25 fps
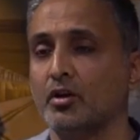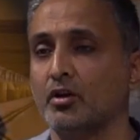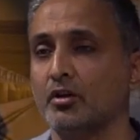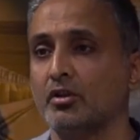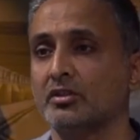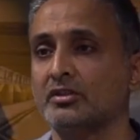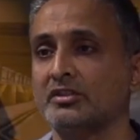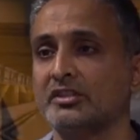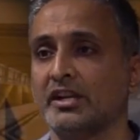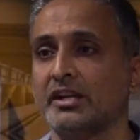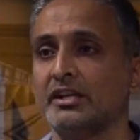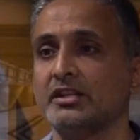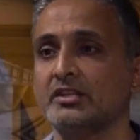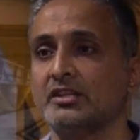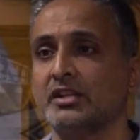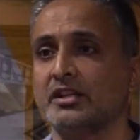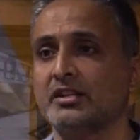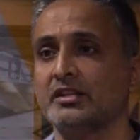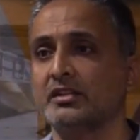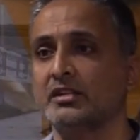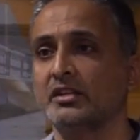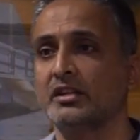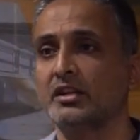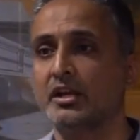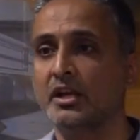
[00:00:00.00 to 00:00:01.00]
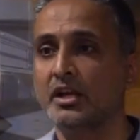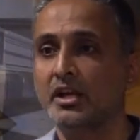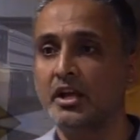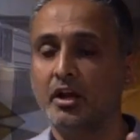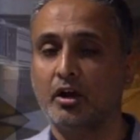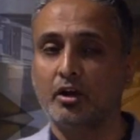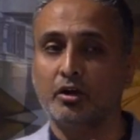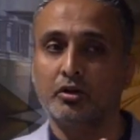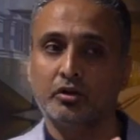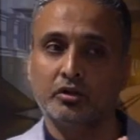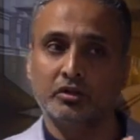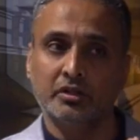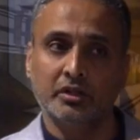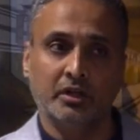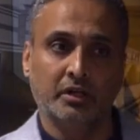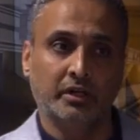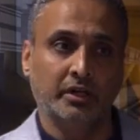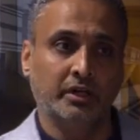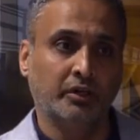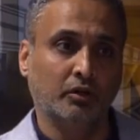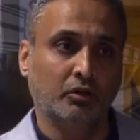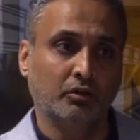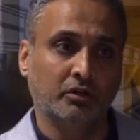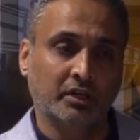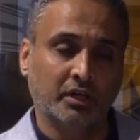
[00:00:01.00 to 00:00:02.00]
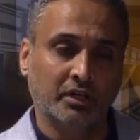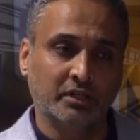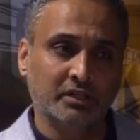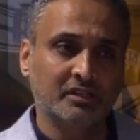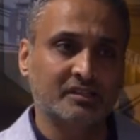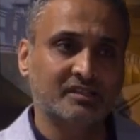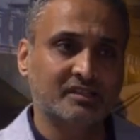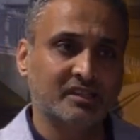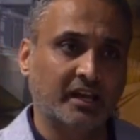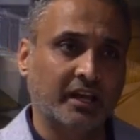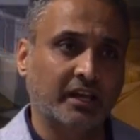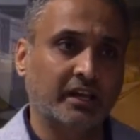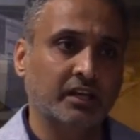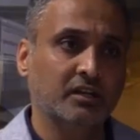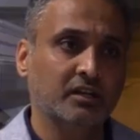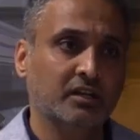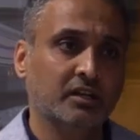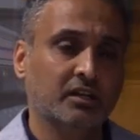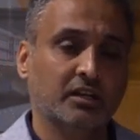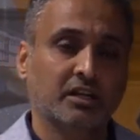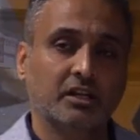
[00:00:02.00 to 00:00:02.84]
or on SiteGen, and on the other side,